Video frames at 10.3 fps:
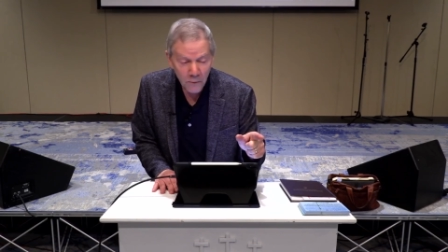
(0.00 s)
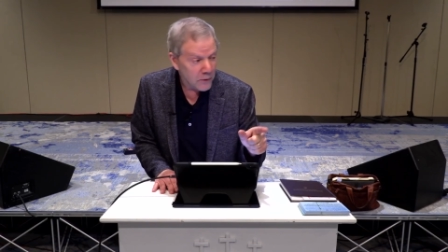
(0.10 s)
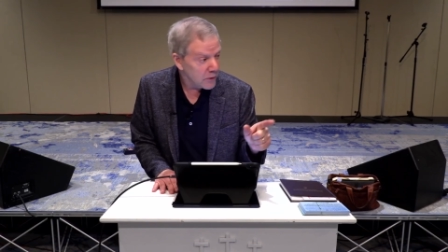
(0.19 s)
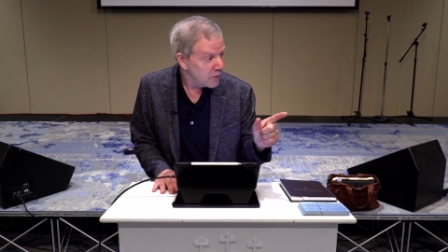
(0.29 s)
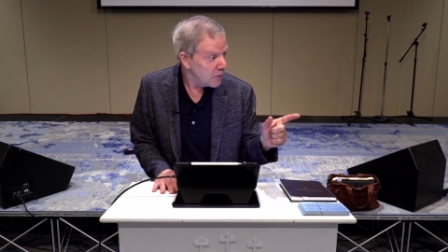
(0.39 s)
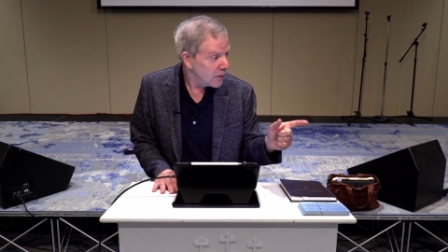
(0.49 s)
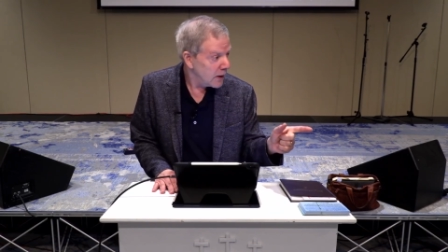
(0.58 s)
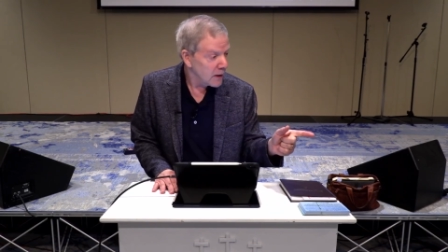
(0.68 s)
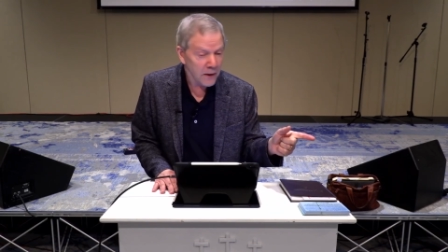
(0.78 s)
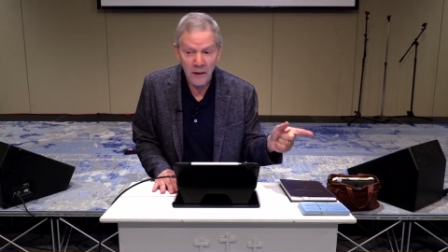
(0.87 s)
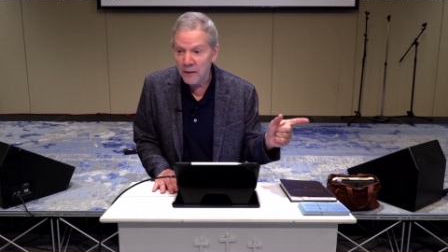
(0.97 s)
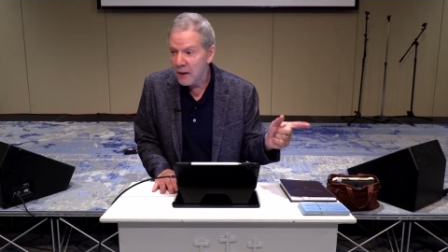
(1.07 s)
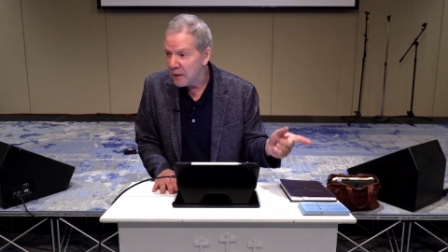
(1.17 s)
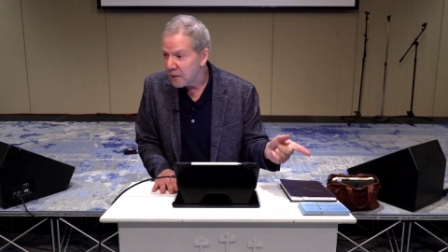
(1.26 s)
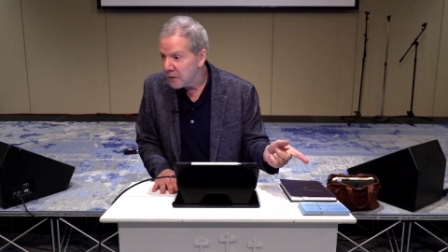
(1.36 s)
Would you do that? And then
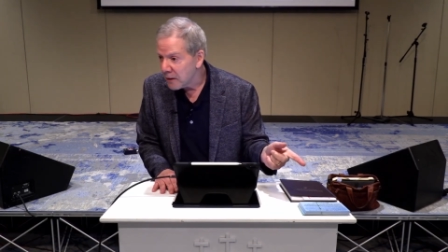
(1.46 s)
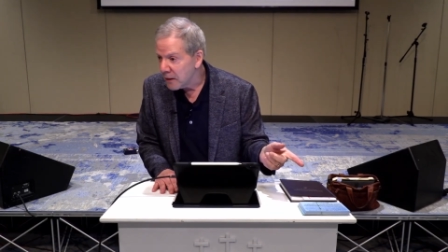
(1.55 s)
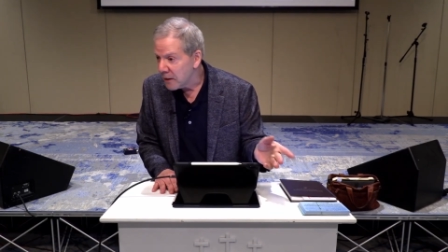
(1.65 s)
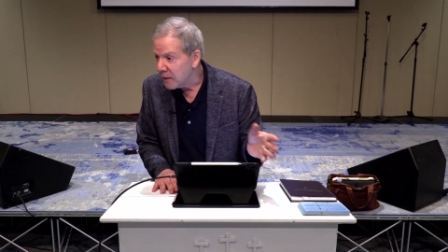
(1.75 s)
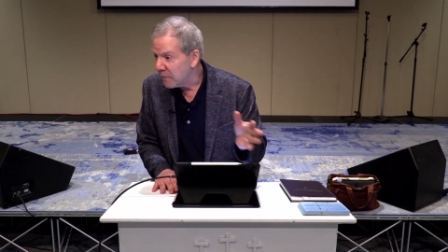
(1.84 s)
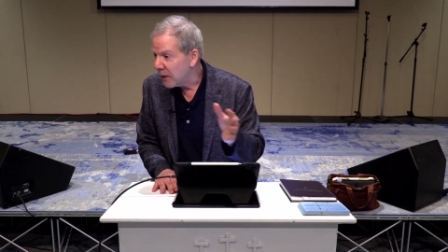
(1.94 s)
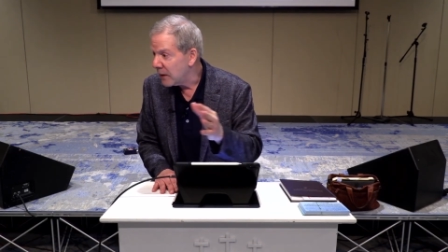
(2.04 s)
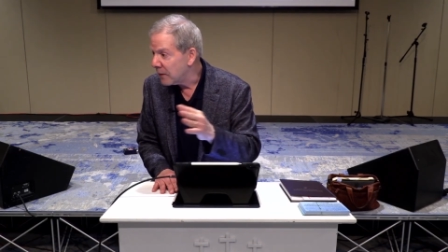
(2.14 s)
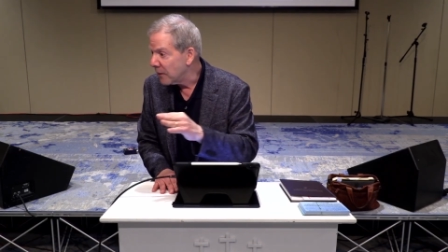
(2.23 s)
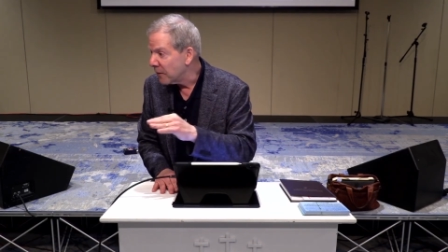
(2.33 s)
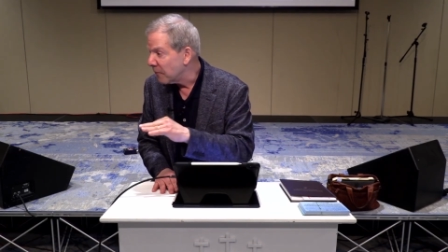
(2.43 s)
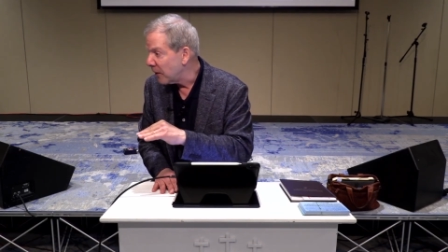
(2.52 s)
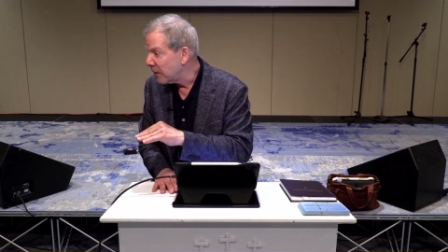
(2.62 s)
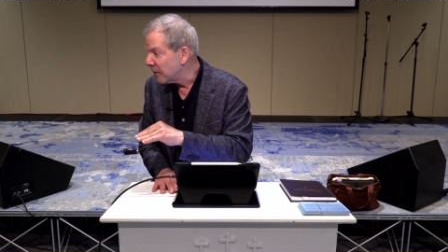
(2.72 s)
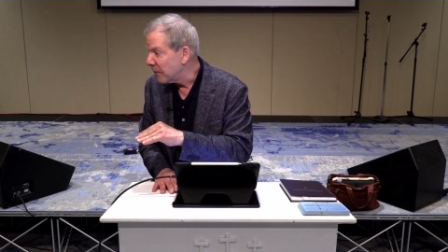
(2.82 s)
Dennis can convey it to the
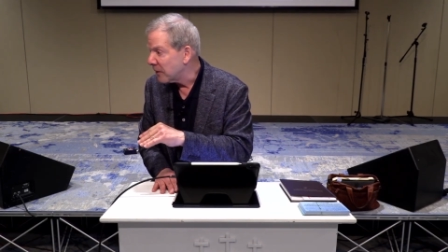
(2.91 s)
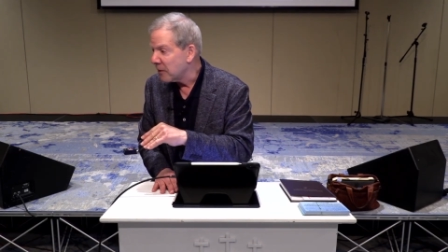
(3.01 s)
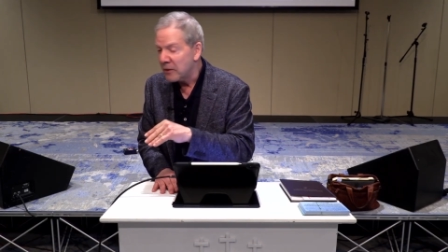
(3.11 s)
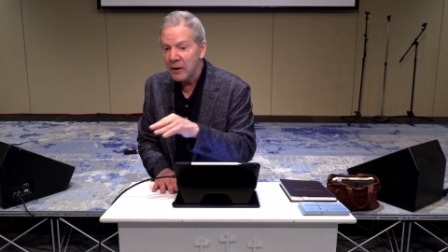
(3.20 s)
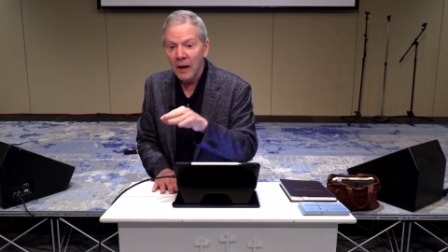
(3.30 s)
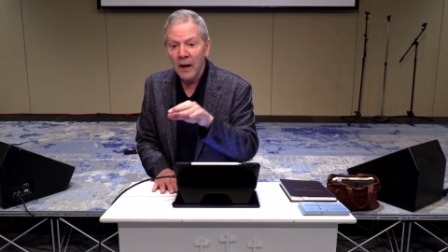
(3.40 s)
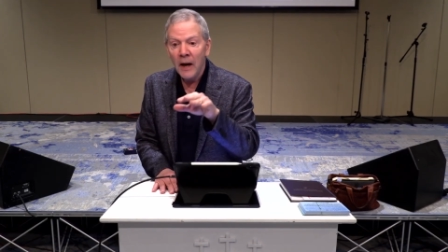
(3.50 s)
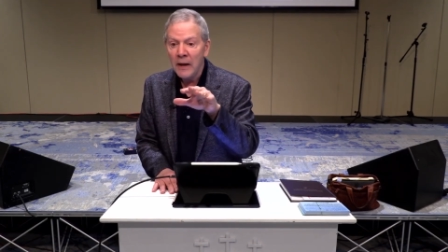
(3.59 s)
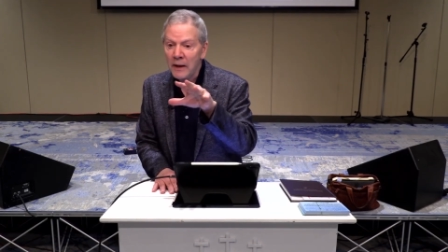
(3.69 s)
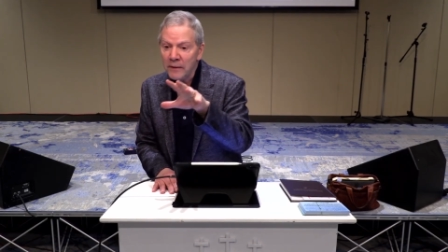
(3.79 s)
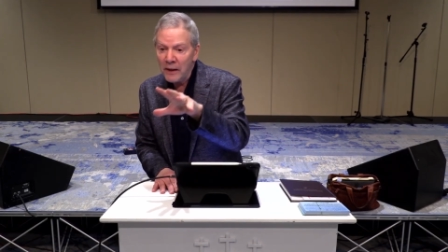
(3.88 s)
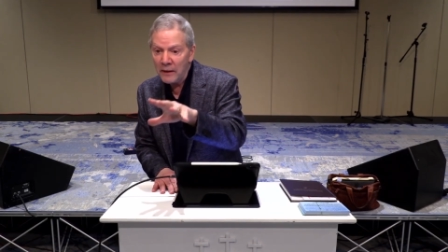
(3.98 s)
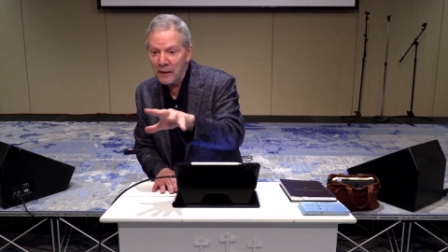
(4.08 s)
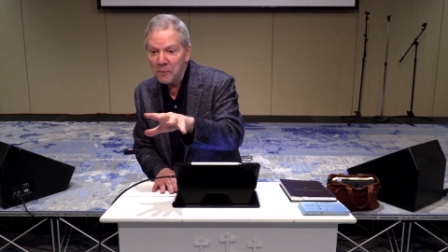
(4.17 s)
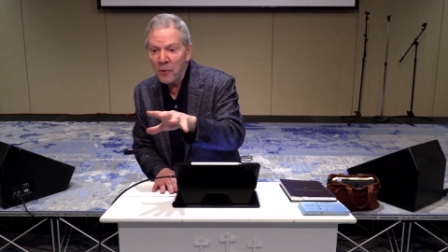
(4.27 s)
rest of us, because I like that
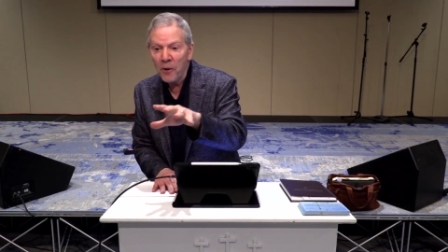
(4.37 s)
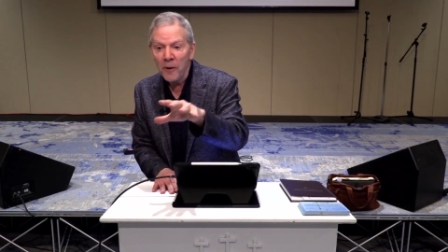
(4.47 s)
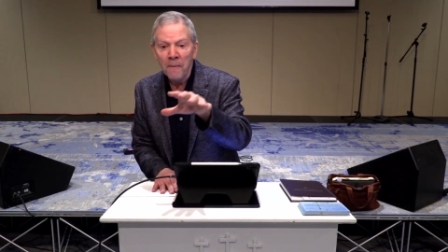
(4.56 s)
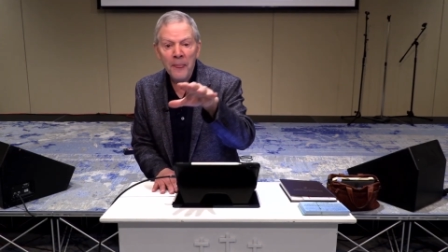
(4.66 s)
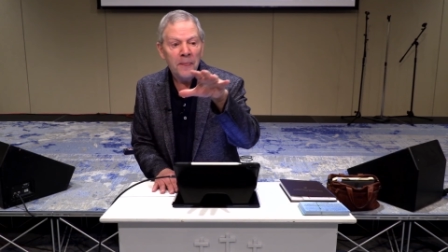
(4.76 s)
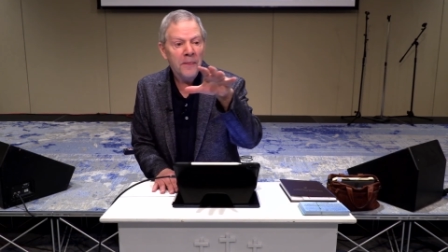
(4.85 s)
last part.